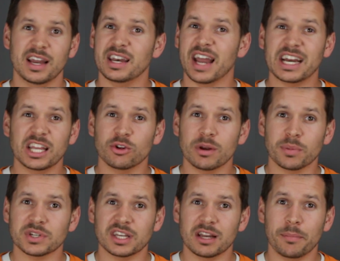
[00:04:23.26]

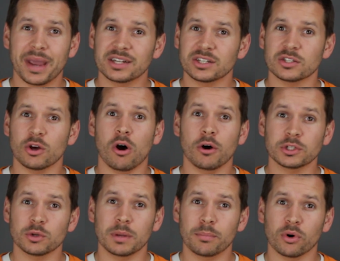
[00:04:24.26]
93% of patients
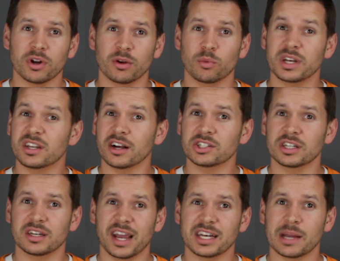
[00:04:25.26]
also reported a reduction
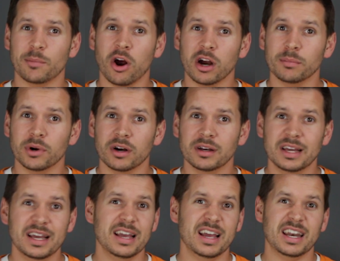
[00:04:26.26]
in nighttime heartburn,
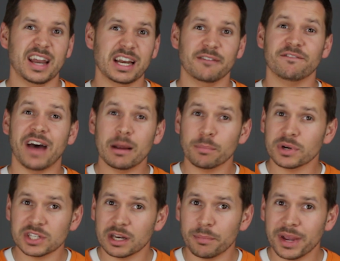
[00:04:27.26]

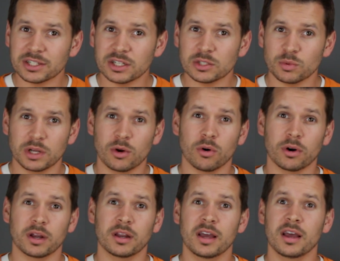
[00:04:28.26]
95% of patients
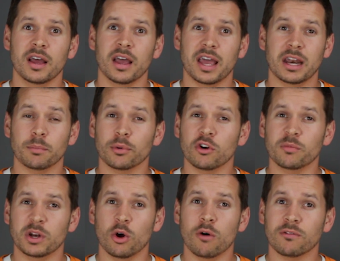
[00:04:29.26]
recorded an
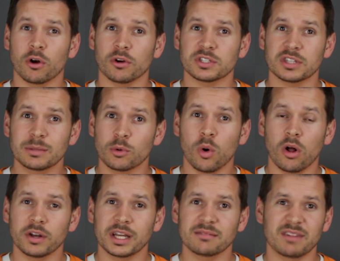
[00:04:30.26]
improvement in overall sleep
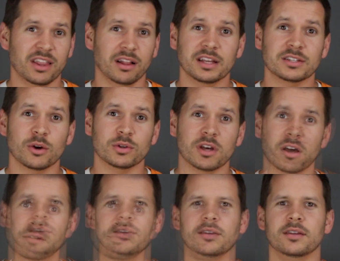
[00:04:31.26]
quality, and the list goes
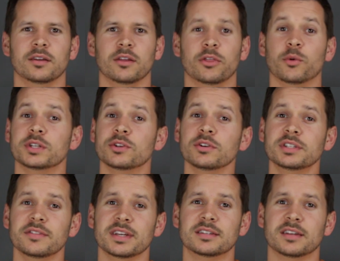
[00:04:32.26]
on. The results of
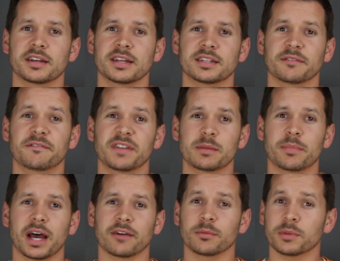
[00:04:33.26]
these studies and
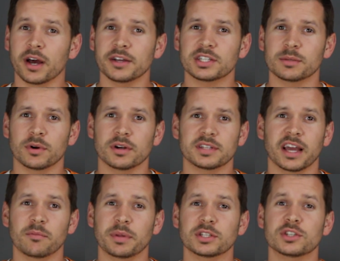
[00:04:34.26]
feedback from customers
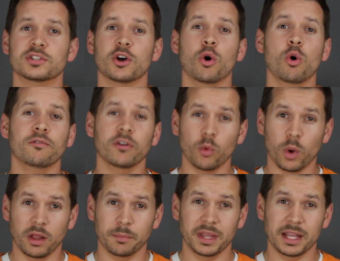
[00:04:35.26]
have been so
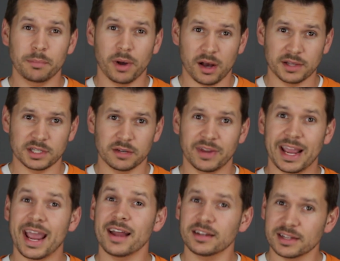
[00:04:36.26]
overwhelmingly positive
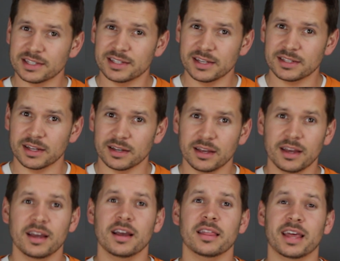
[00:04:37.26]
and consistent
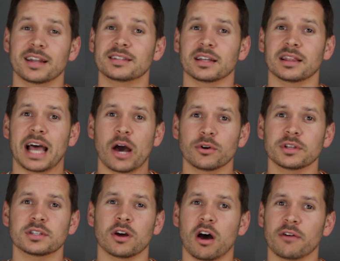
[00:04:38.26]
that it's allowed us
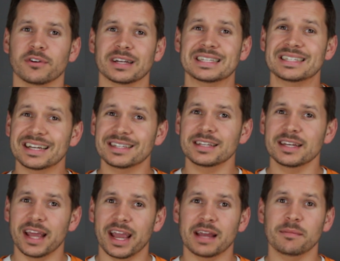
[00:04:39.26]
to offer a
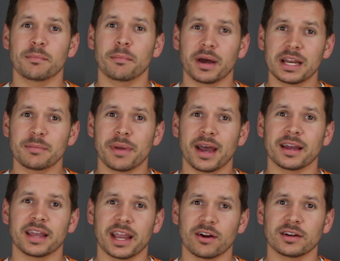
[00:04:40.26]
60-day
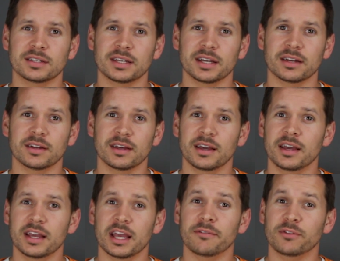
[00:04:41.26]
money-back guarantee.
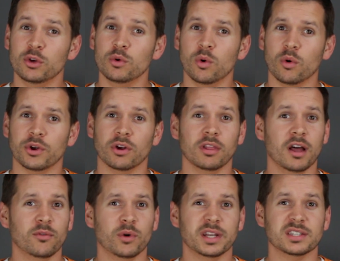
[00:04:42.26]
If you or your
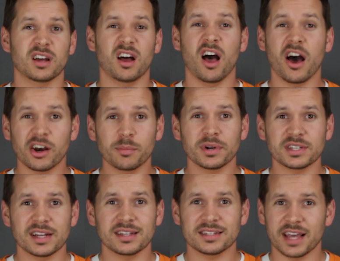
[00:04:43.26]
loved one is not
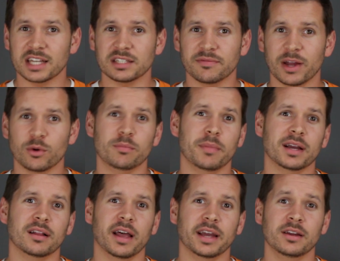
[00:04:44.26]
100% satisfied with
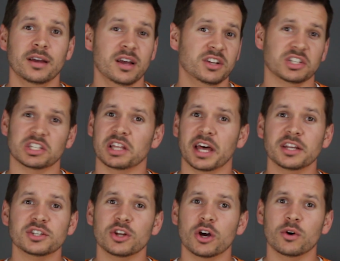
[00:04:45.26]
MedCline, just let
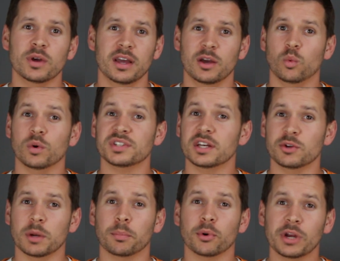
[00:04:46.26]
us know. We'll send you
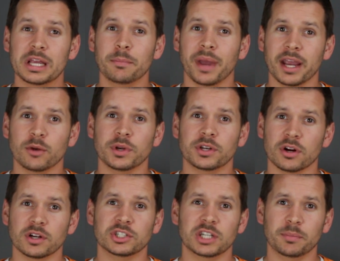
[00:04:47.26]
a prepaid
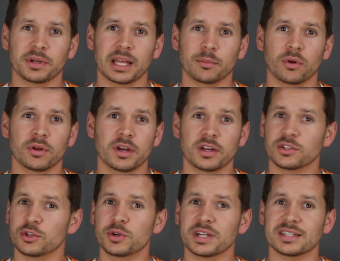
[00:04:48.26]
return shipping label so
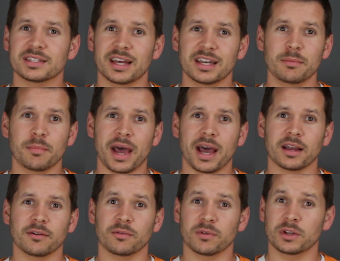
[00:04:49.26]
you can send it back
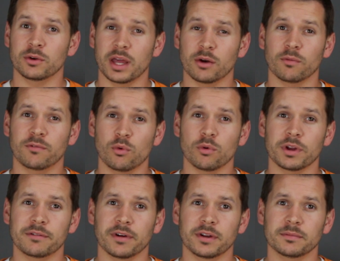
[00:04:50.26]
to get a full
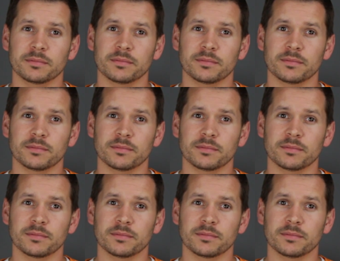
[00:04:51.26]
refund.